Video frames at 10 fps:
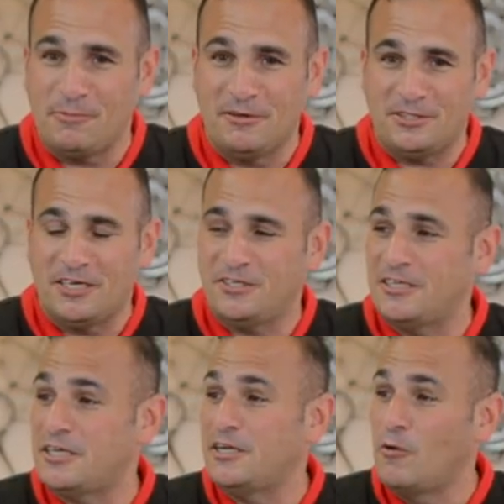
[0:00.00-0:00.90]

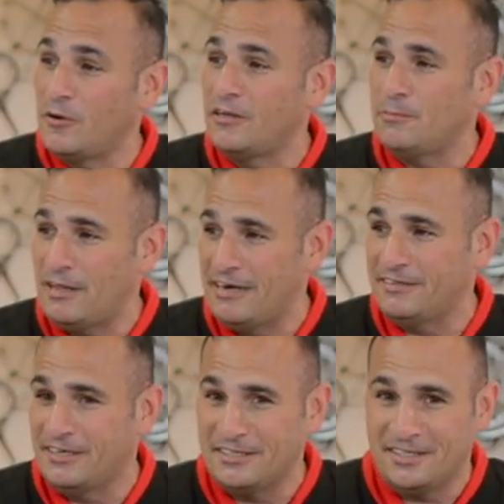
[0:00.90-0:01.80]
pronunciations, and no one on the
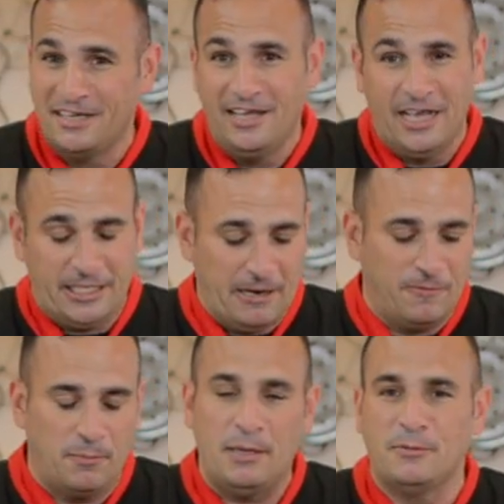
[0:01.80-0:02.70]
planet does, except
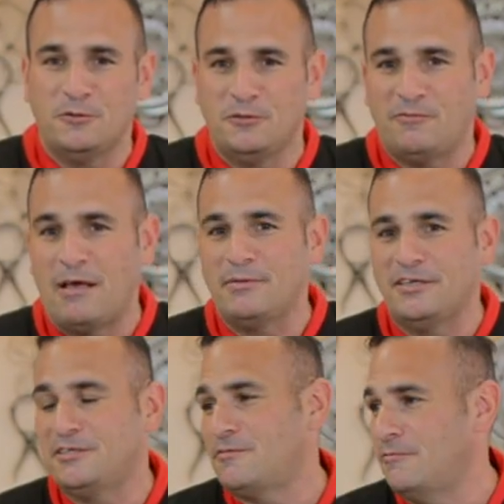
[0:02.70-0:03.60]
for the people whose family
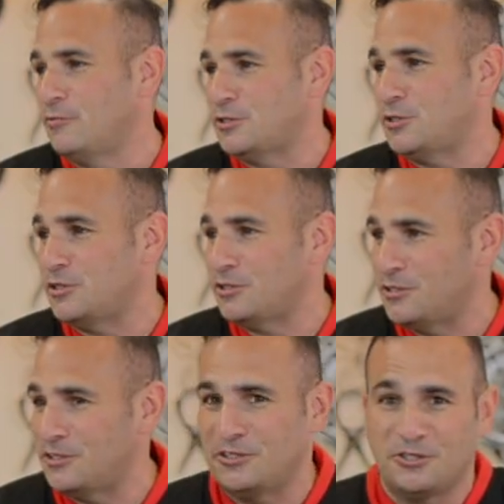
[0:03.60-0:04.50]
is from
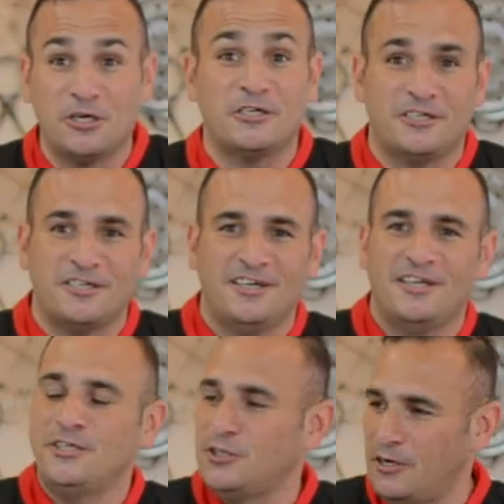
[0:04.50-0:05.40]
Worcestershire.
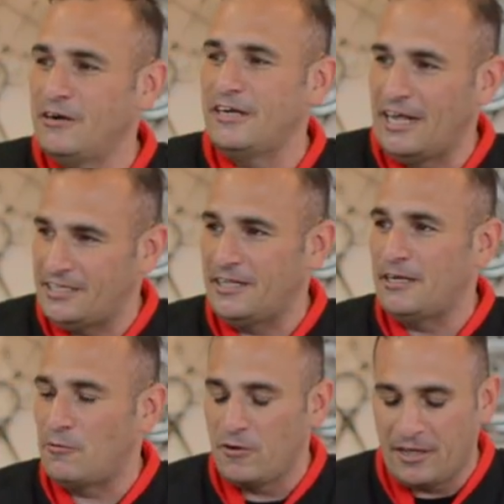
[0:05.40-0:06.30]
Sure, I said
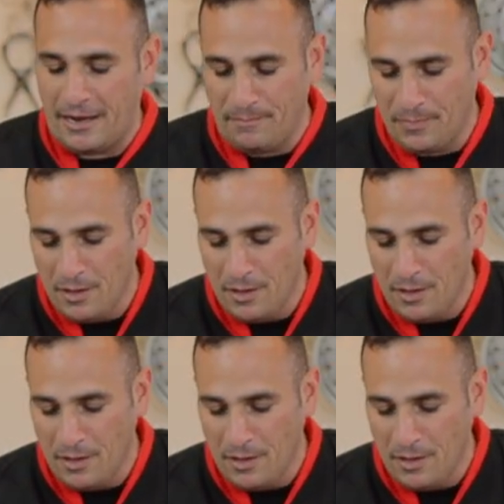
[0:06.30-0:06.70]
that wrong again.